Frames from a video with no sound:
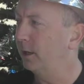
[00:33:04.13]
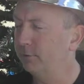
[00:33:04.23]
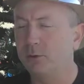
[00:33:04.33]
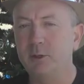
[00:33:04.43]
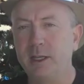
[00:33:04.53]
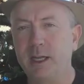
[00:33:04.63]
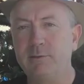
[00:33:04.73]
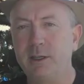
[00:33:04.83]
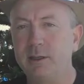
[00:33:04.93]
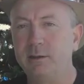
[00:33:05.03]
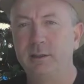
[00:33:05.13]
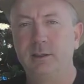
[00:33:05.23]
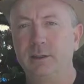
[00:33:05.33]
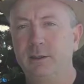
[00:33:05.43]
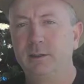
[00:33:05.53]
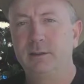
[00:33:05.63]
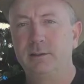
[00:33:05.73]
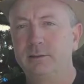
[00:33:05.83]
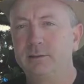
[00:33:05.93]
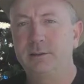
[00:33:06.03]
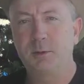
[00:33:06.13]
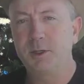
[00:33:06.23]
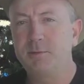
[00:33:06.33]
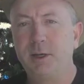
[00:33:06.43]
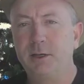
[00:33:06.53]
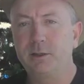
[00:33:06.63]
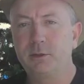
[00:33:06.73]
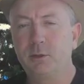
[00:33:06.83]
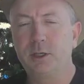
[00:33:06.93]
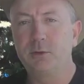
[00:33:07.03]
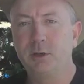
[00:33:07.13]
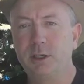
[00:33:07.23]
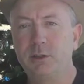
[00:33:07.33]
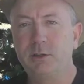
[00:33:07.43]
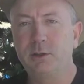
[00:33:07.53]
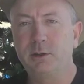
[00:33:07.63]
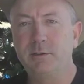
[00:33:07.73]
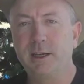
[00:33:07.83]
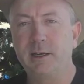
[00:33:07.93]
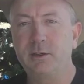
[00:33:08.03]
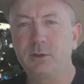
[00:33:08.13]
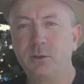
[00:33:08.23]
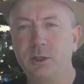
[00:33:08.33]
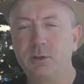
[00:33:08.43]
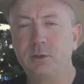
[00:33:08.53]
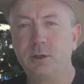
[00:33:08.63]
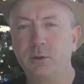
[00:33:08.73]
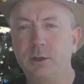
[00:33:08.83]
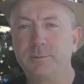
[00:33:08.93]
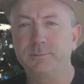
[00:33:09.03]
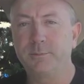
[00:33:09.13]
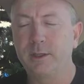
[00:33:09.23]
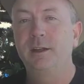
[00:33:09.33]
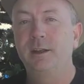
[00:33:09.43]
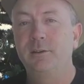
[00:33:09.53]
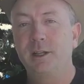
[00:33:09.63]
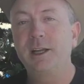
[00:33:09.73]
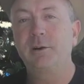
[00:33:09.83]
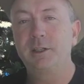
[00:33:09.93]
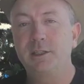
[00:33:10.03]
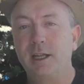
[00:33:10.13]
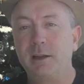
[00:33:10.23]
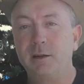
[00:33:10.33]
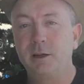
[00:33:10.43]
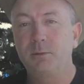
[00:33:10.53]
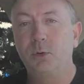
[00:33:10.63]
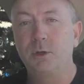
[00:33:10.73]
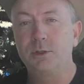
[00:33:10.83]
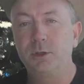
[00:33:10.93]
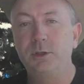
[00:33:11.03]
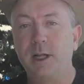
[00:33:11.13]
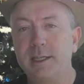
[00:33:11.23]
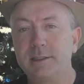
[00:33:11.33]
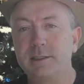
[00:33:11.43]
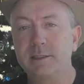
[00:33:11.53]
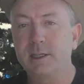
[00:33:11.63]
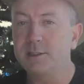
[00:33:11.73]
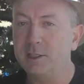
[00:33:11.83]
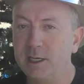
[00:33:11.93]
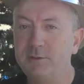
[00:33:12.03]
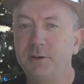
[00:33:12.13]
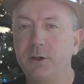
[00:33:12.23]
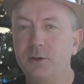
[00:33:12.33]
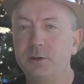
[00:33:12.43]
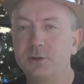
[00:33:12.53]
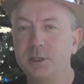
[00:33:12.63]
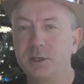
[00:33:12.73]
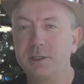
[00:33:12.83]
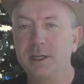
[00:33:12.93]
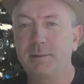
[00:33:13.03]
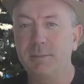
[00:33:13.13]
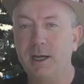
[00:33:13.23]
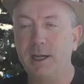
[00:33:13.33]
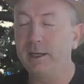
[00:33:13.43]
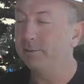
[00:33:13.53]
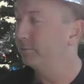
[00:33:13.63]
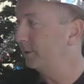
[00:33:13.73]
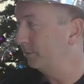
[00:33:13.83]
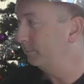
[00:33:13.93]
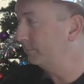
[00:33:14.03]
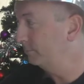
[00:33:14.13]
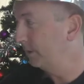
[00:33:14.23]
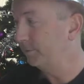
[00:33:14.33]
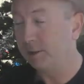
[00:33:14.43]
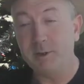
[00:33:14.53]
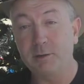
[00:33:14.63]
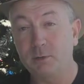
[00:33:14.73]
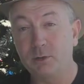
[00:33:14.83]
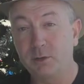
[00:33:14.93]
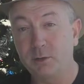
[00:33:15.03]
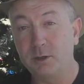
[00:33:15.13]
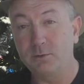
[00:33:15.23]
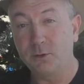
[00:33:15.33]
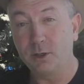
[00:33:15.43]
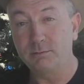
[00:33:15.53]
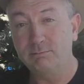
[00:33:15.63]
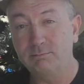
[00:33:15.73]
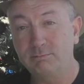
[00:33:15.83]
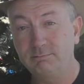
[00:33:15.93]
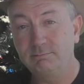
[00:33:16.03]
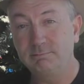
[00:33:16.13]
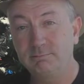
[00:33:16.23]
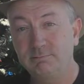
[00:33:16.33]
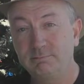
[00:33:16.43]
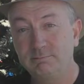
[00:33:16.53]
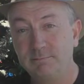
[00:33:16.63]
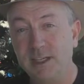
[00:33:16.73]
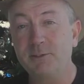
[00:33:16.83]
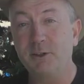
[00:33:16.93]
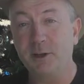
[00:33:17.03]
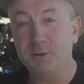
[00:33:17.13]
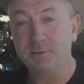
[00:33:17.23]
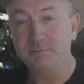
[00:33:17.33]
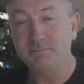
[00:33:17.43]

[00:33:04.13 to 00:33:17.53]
everyone to have a so much better 2022 than we've had in 2021. Like I always say, pour two glasses because you never know who's going to stop by and maybe I better pour three or four. Have a great one.